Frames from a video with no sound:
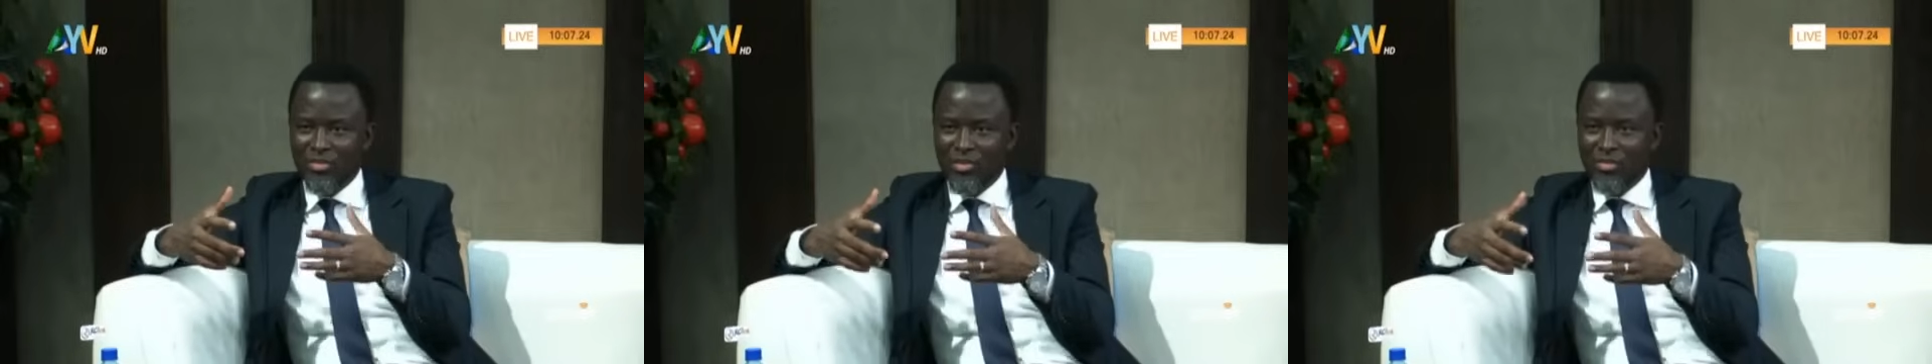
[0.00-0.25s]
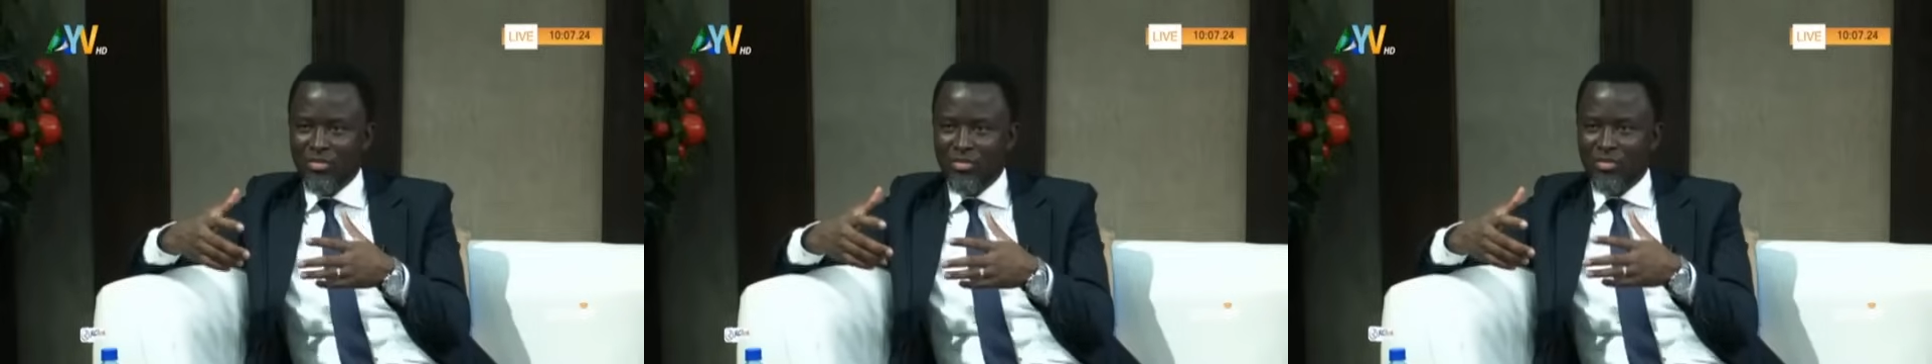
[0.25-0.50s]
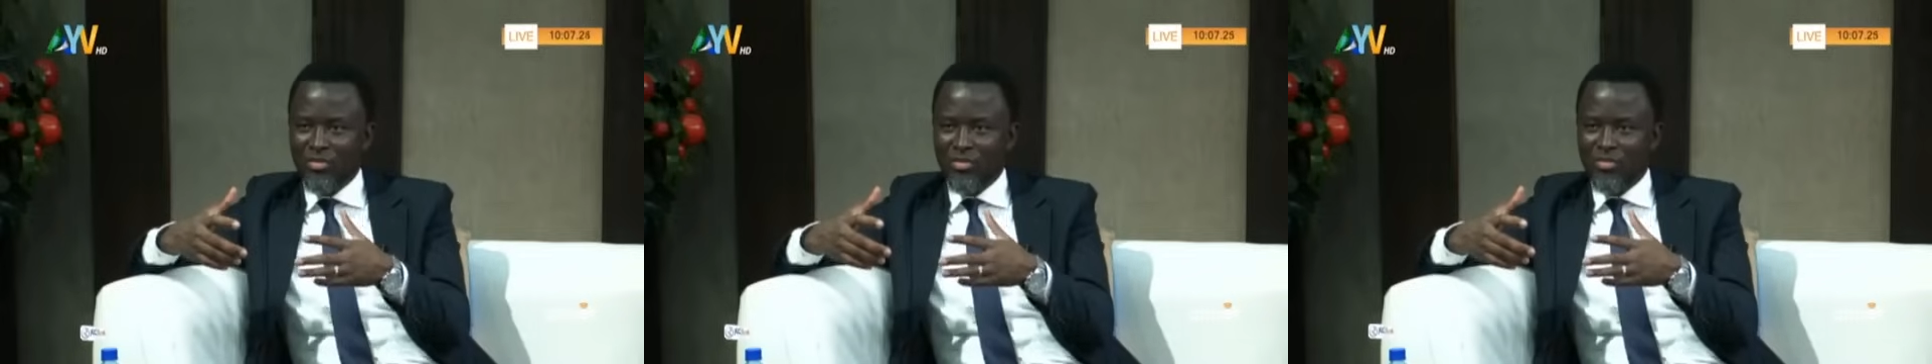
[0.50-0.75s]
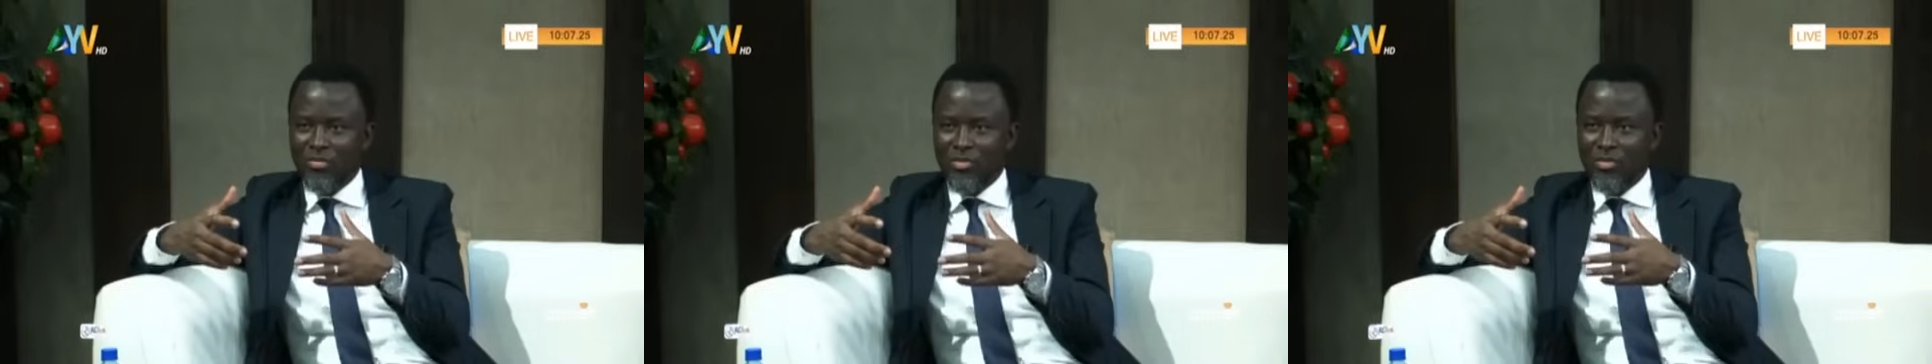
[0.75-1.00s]

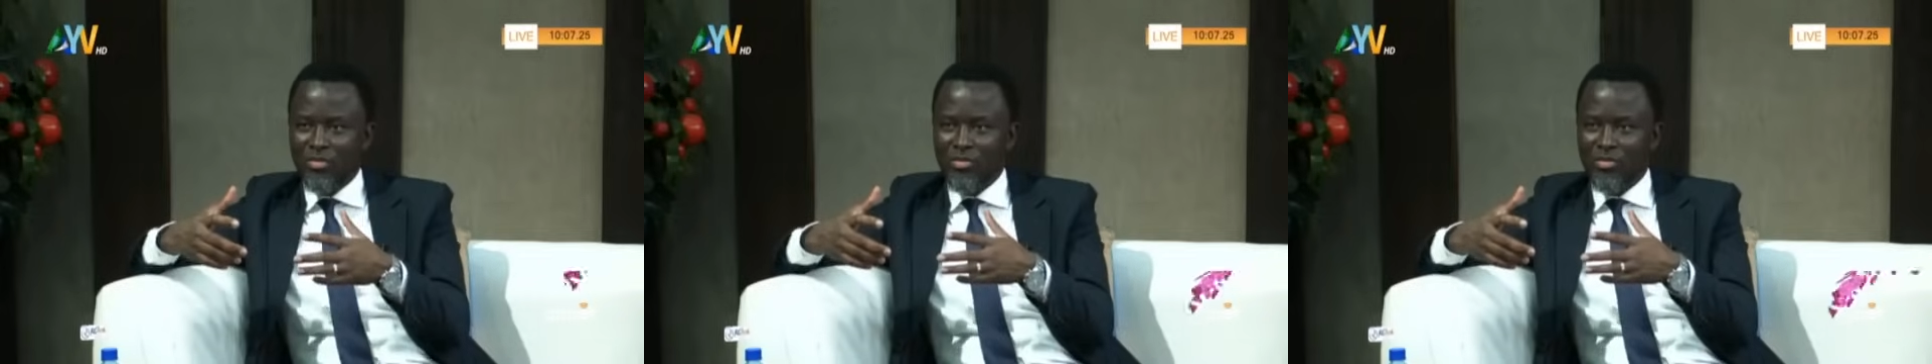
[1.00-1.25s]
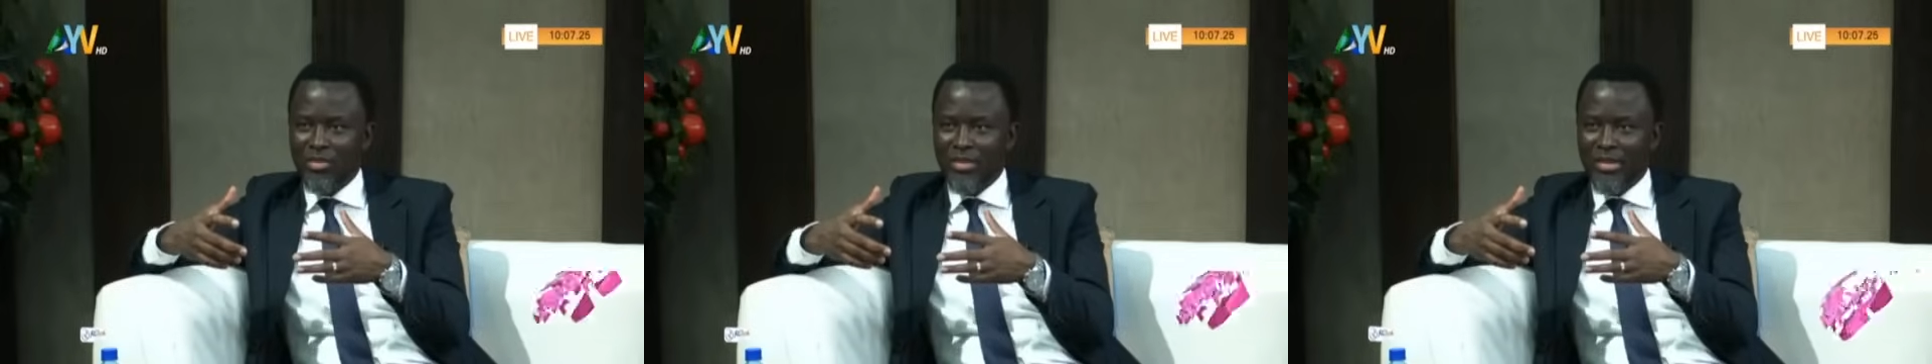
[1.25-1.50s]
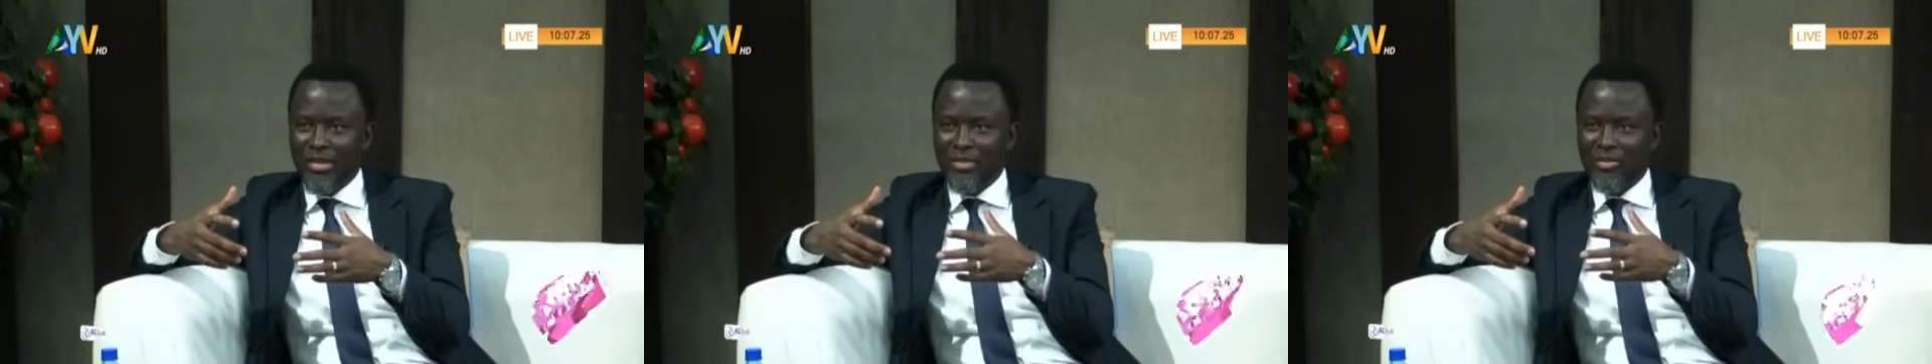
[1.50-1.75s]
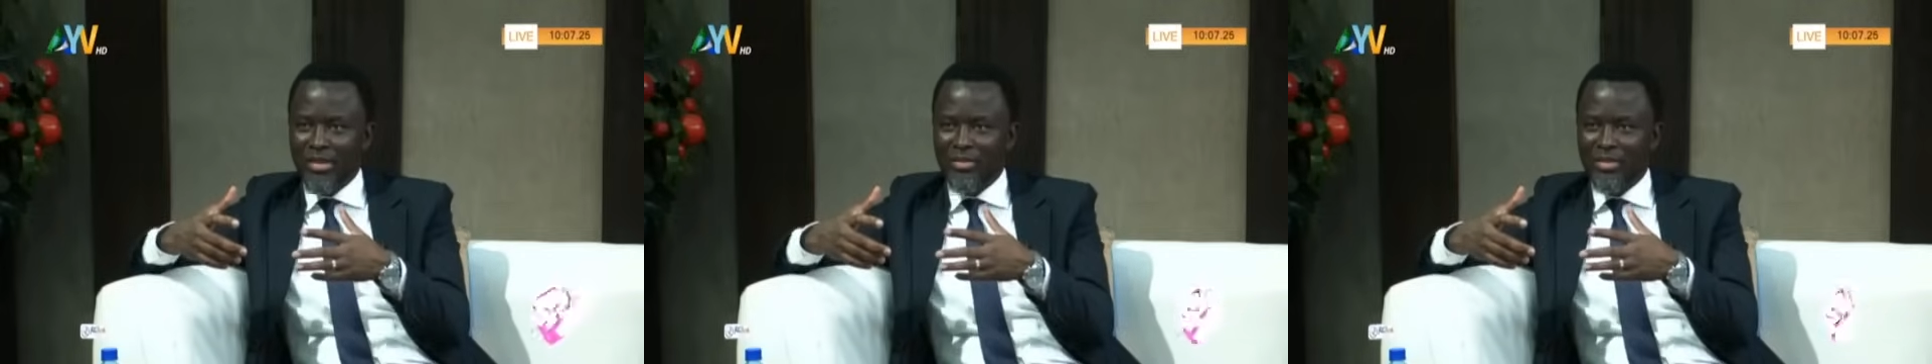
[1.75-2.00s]
just because
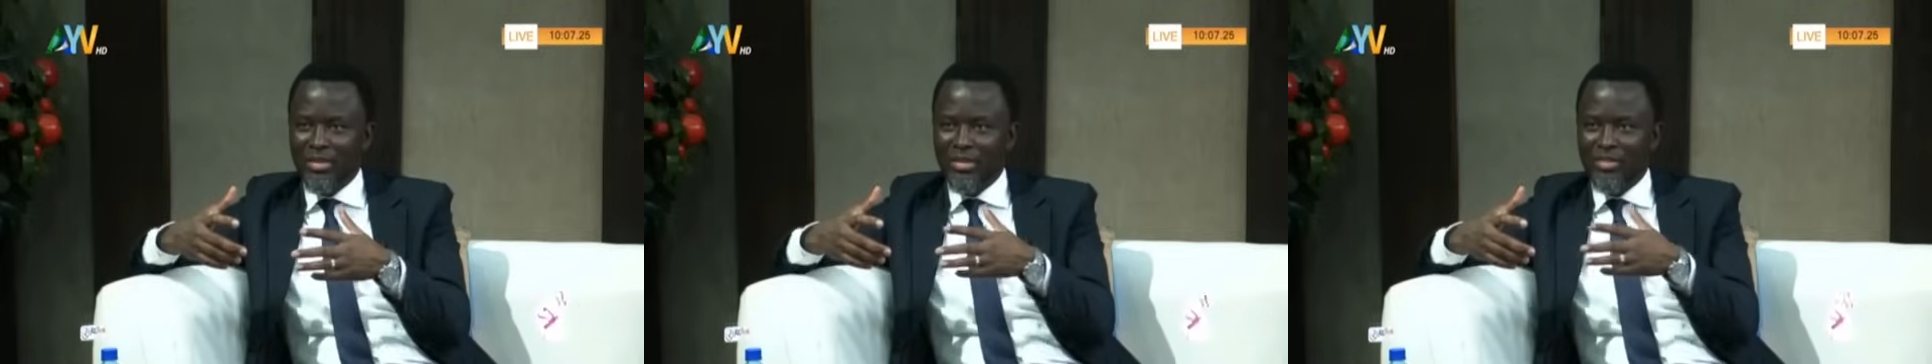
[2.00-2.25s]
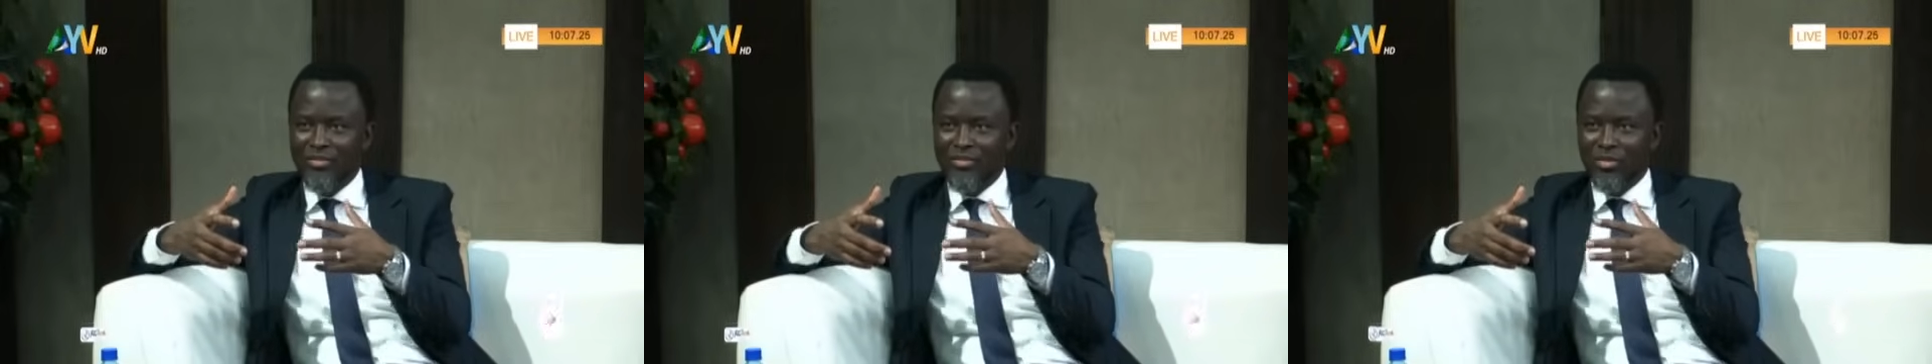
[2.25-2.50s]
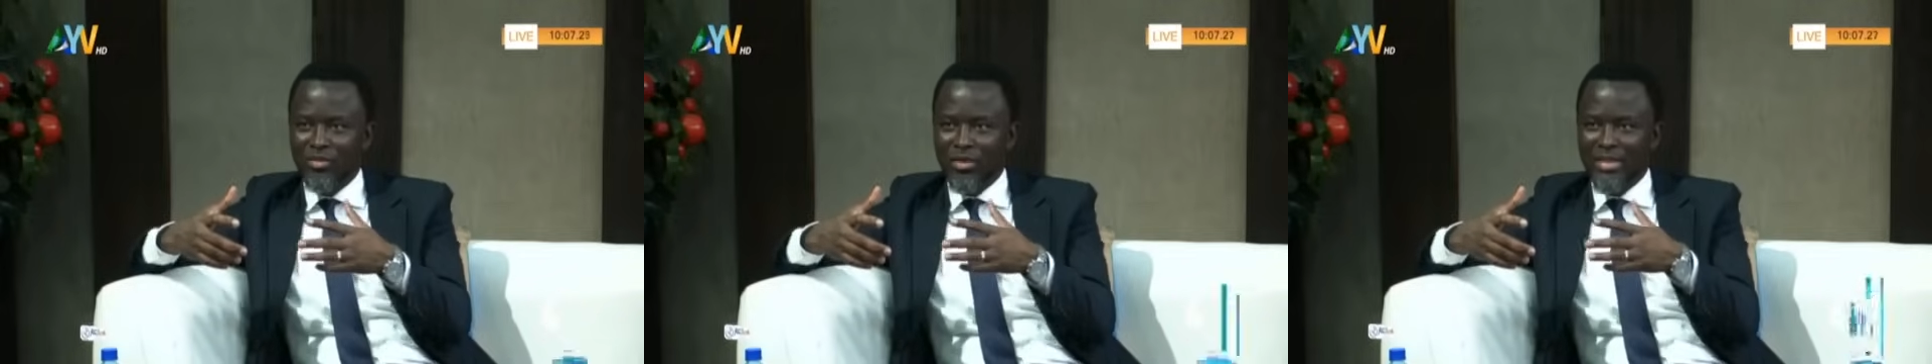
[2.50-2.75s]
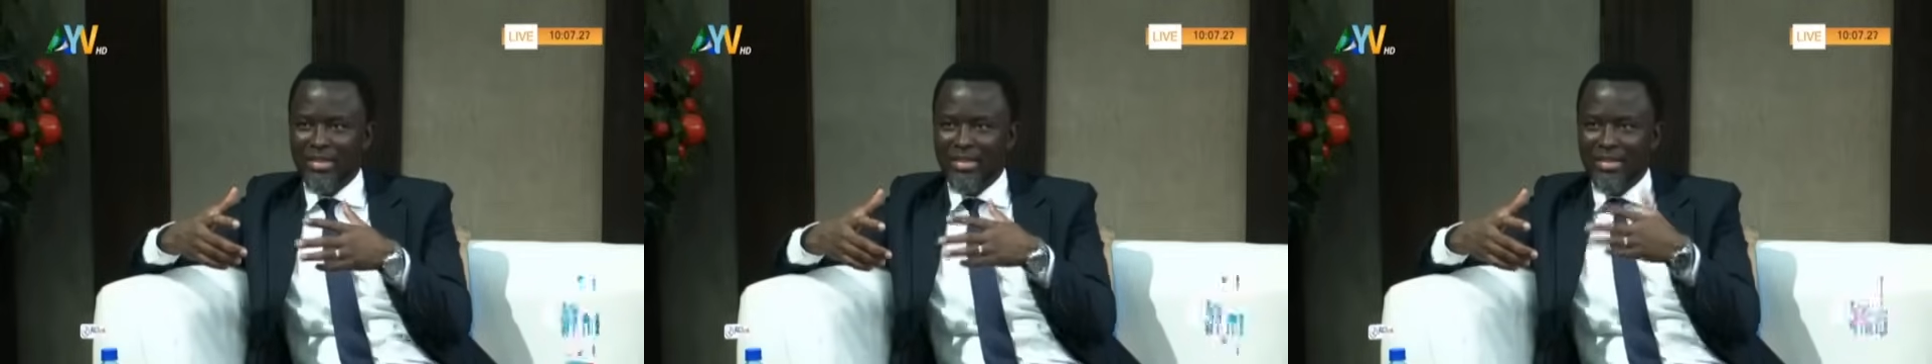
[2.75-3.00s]
I believe
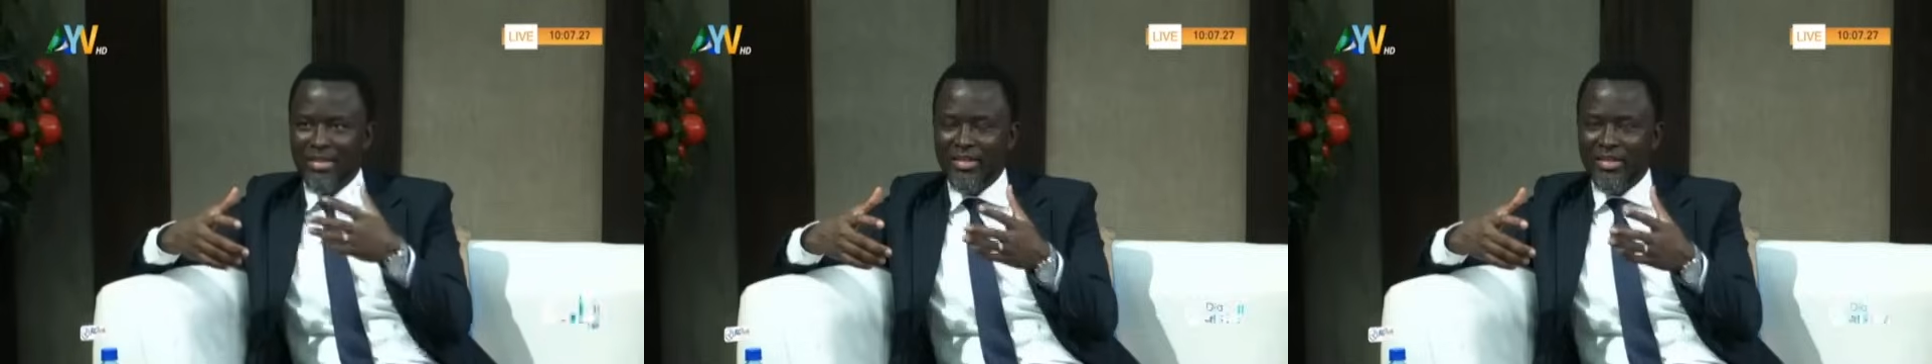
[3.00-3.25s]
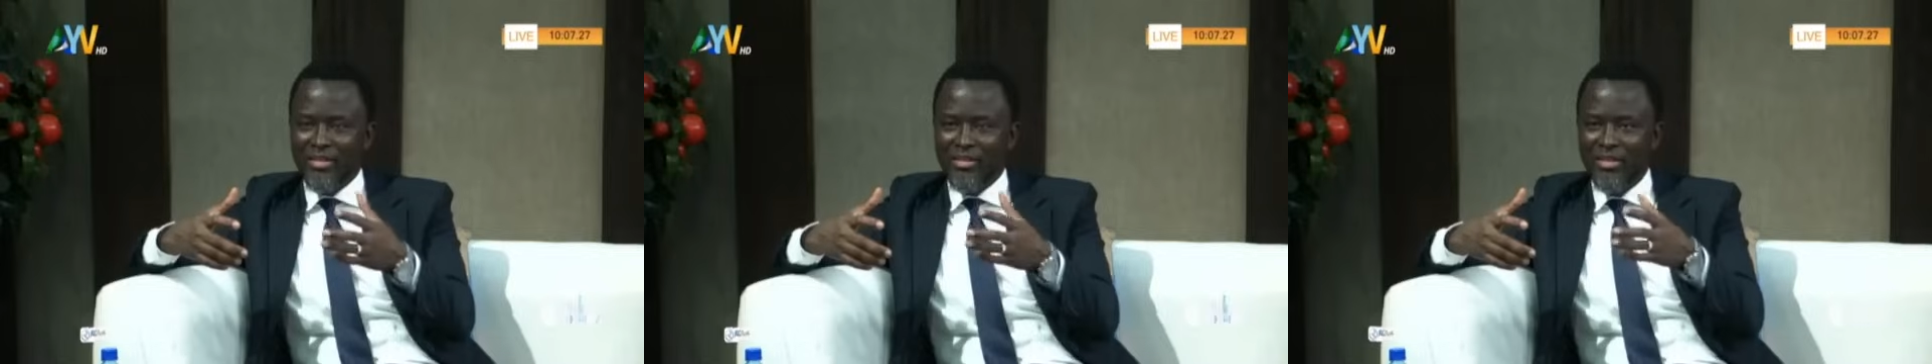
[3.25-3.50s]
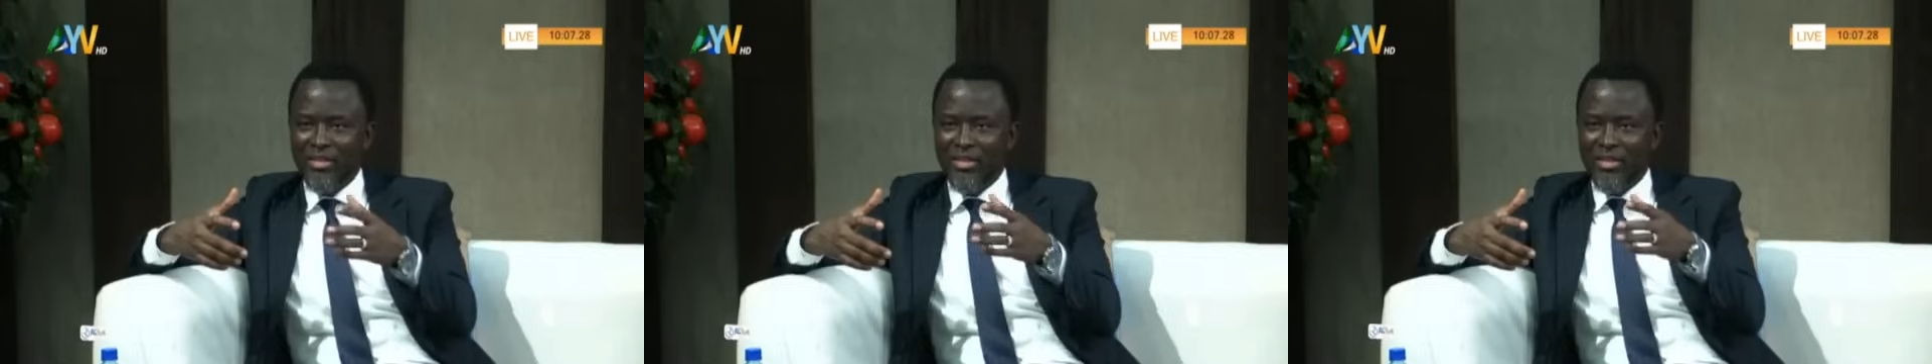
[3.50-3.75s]
or I think that